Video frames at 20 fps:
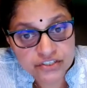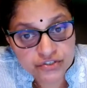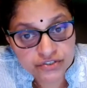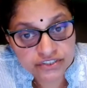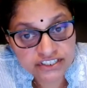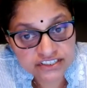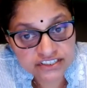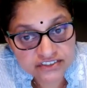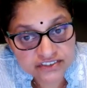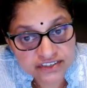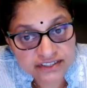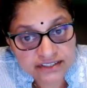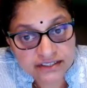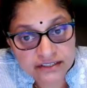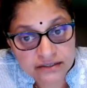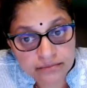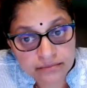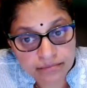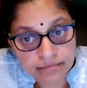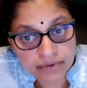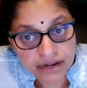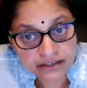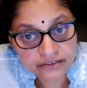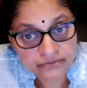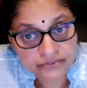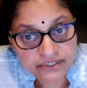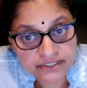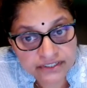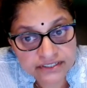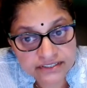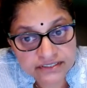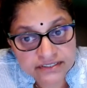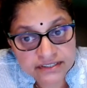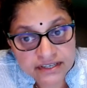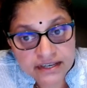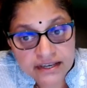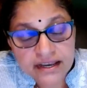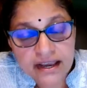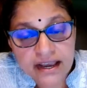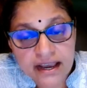to the dreaded black fungus,
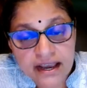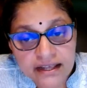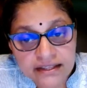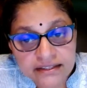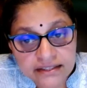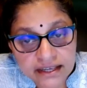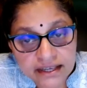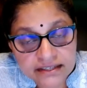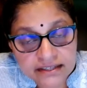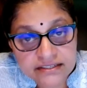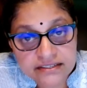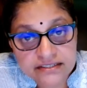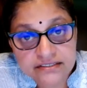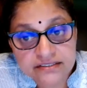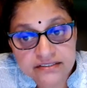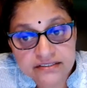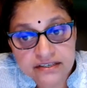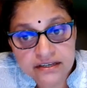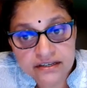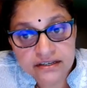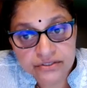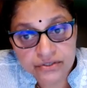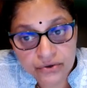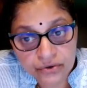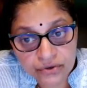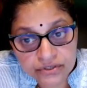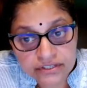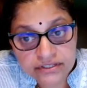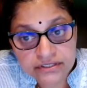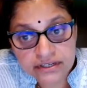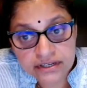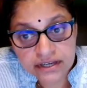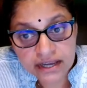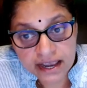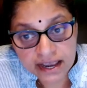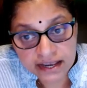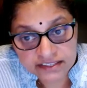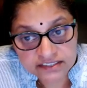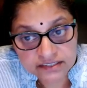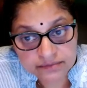and that is not
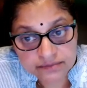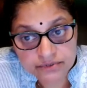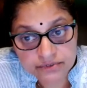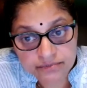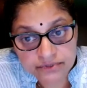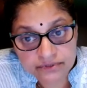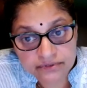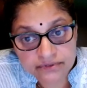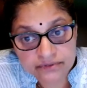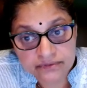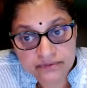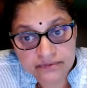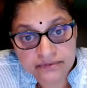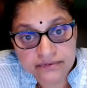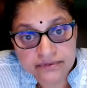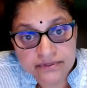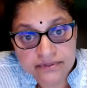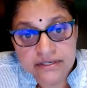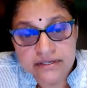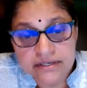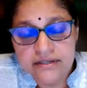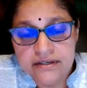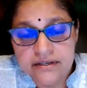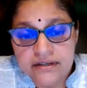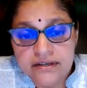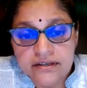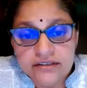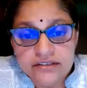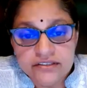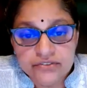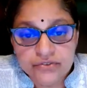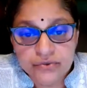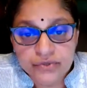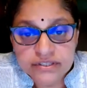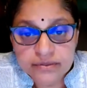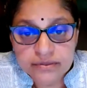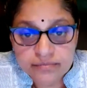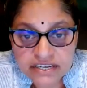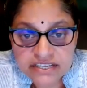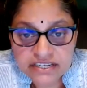acceptable. So in
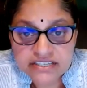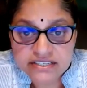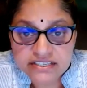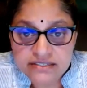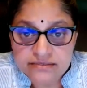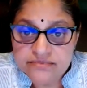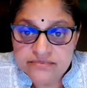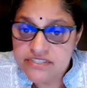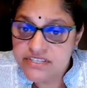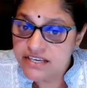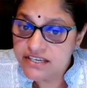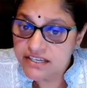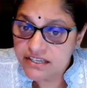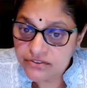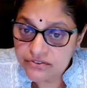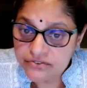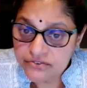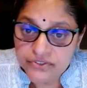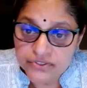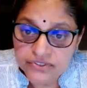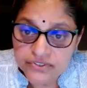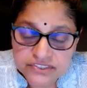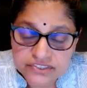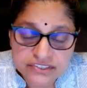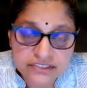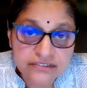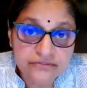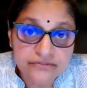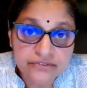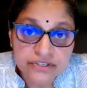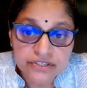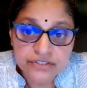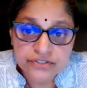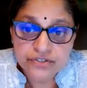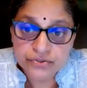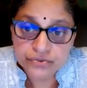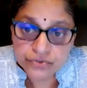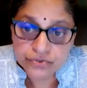the meantime, take care of yourself. Do